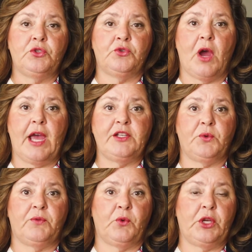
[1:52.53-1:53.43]
Try
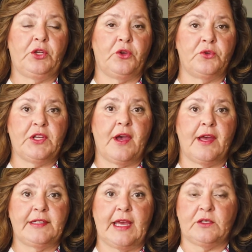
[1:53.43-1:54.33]
to avoid close
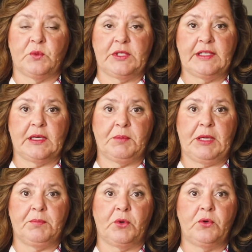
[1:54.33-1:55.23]
contact with sick
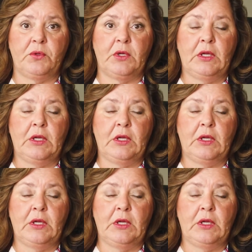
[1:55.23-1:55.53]
people.